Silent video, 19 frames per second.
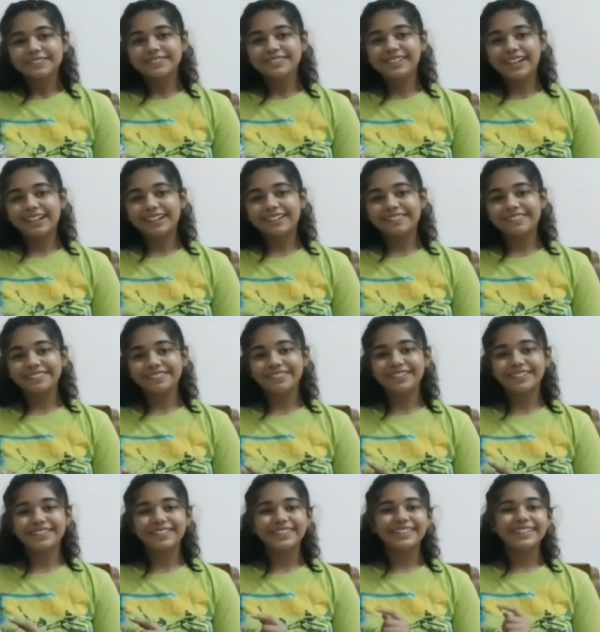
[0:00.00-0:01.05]
Doves.
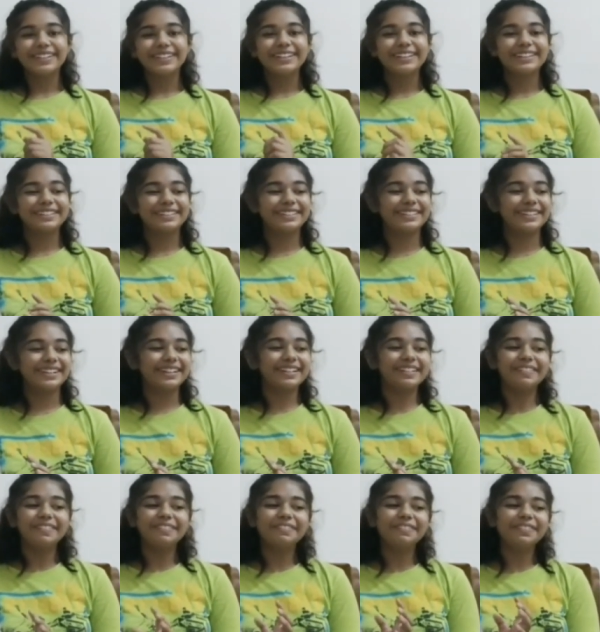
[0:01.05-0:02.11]

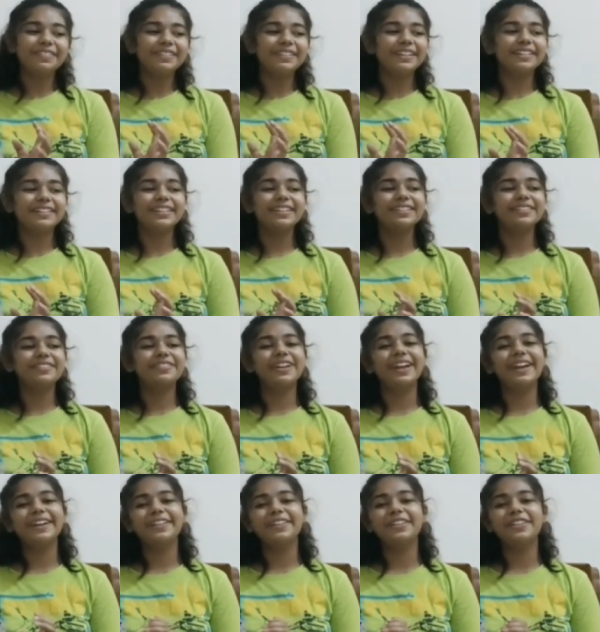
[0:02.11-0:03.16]
Doves doesn't
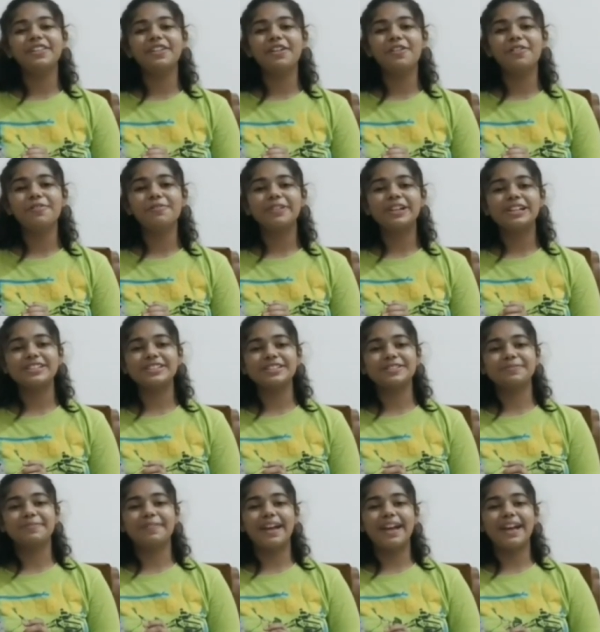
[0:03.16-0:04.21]
create so much
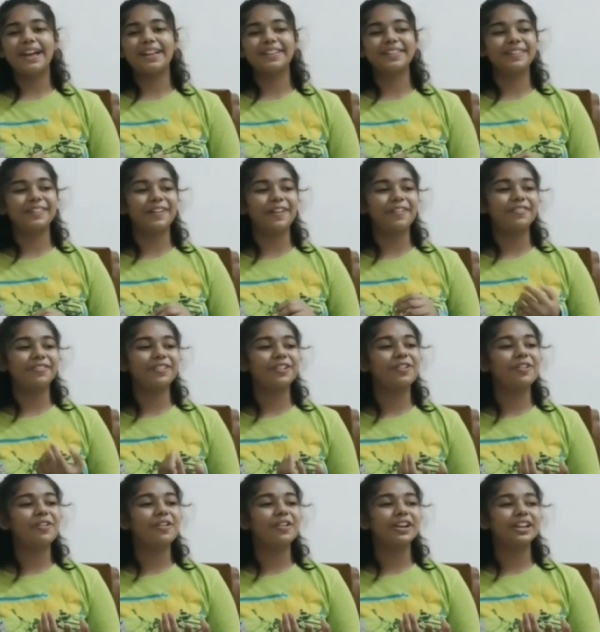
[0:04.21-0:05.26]
mess of
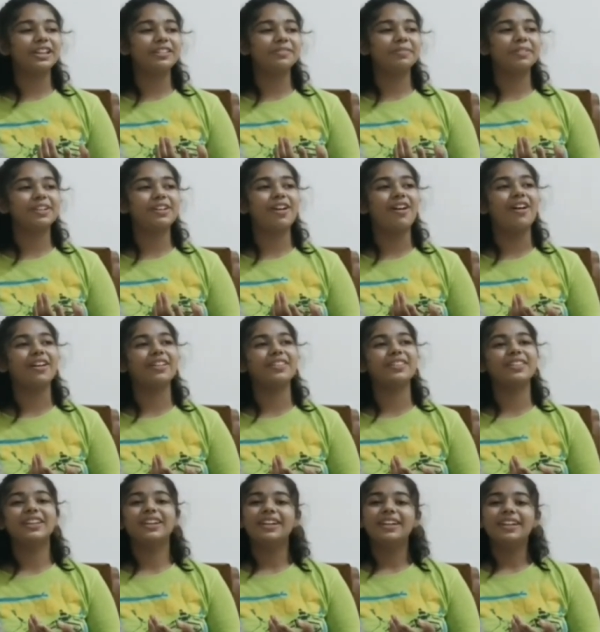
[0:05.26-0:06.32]
toys because
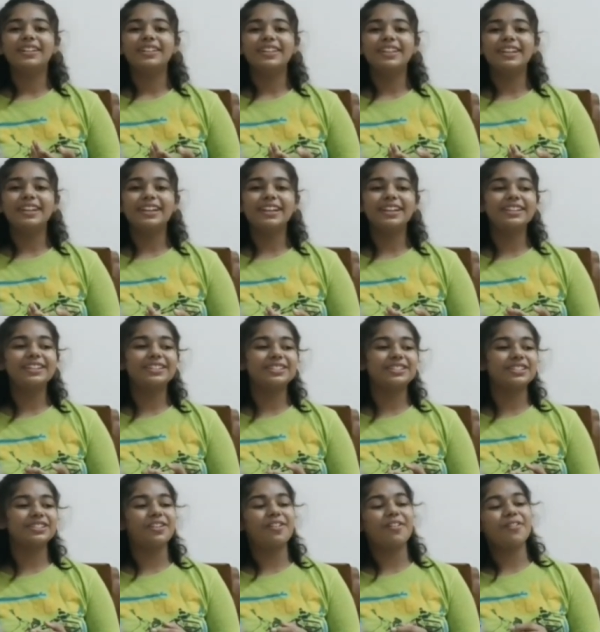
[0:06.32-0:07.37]
they
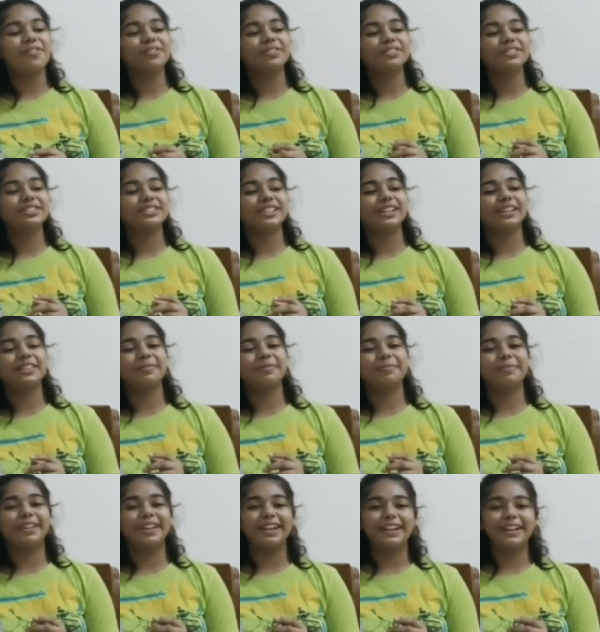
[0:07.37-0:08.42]
don't just
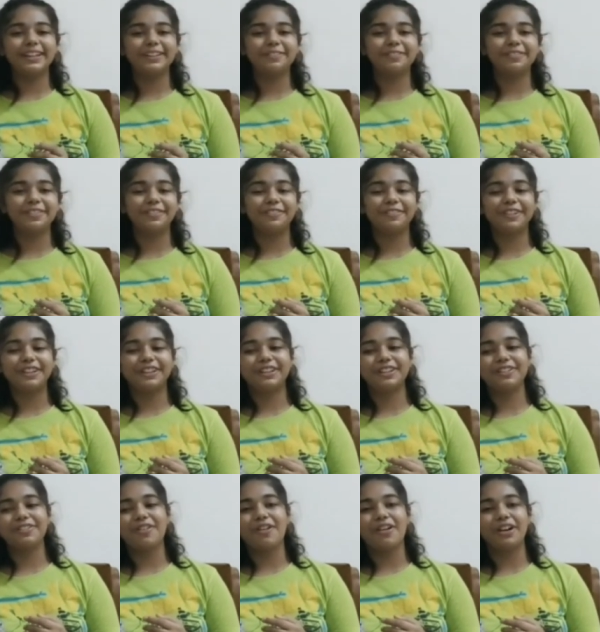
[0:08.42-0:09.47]
play with
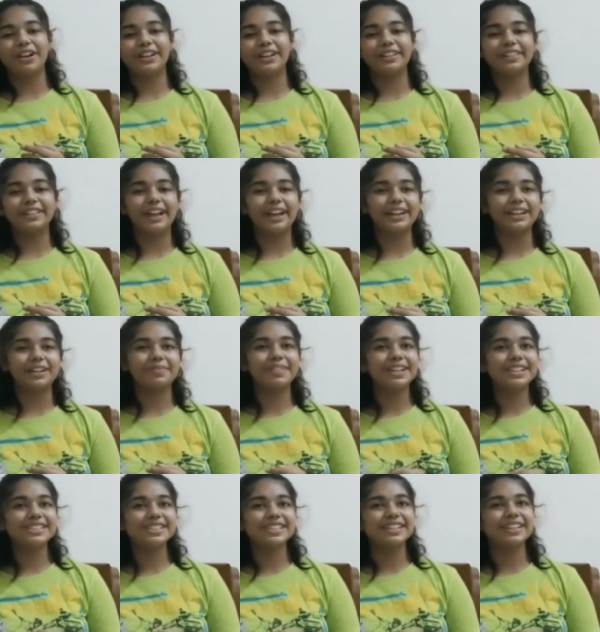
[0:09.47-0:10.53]
toys like a
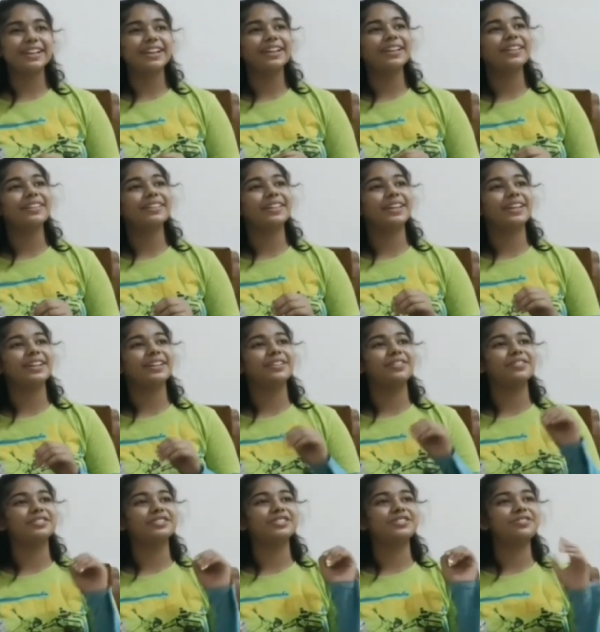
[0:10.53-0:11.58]
budgie does. They
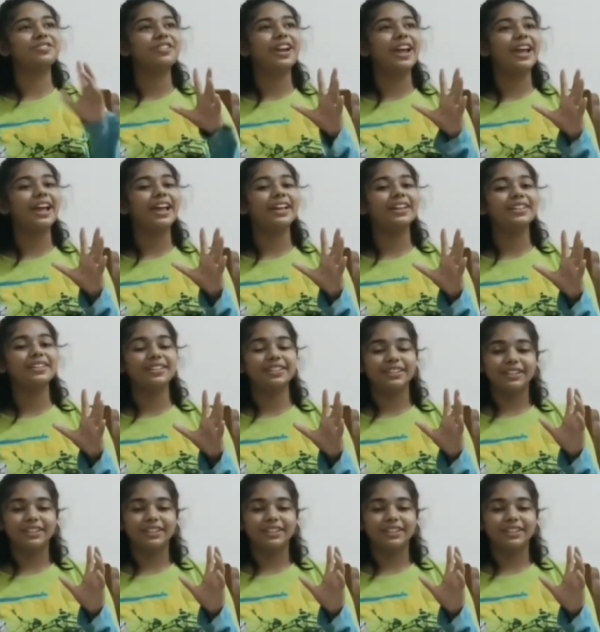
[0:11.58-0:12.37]
don't shred.